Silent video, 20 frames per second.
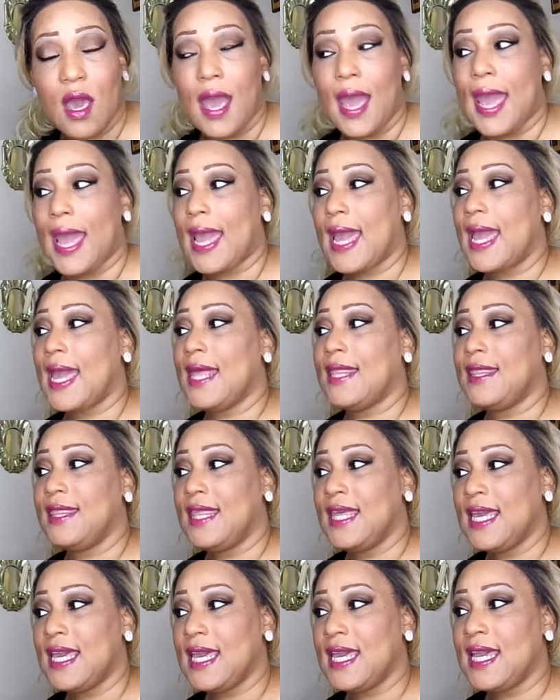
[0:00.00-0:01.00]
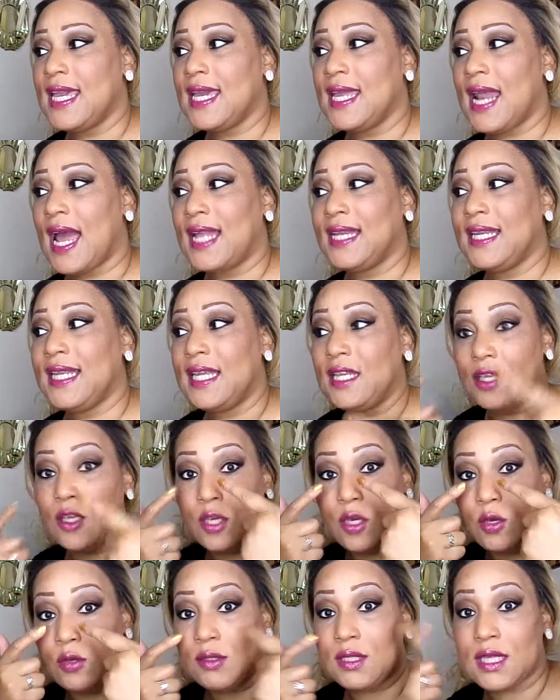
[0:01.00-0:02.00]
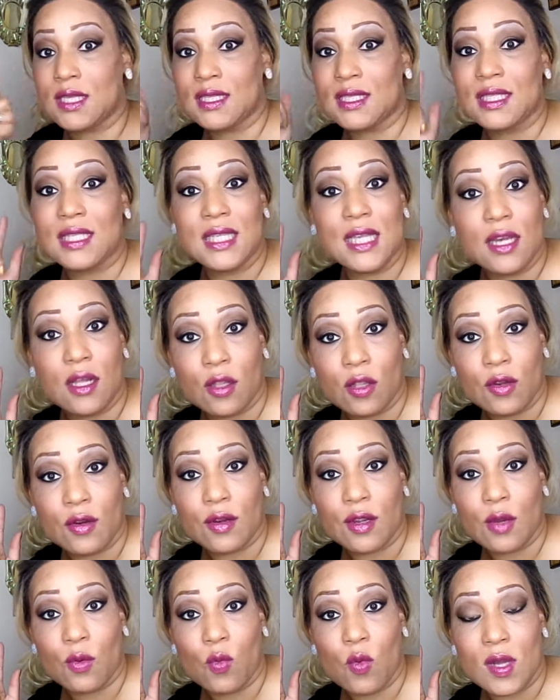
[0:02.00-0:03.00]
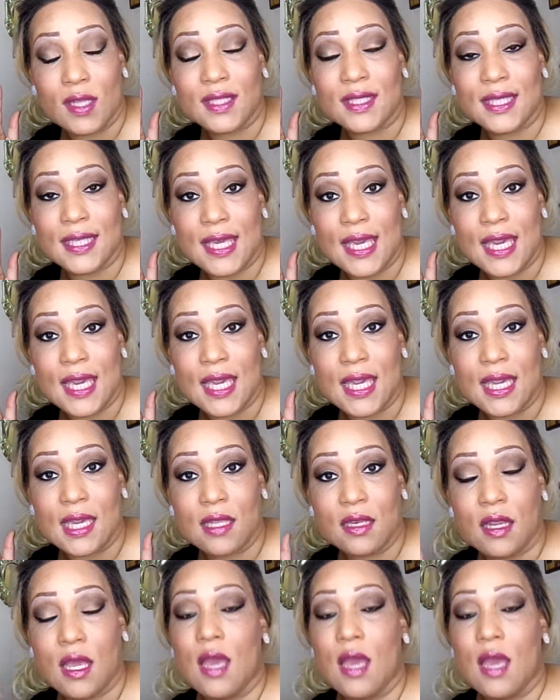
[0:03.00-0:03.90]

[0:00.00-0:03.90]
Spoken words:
And then I didn't use concealer once again.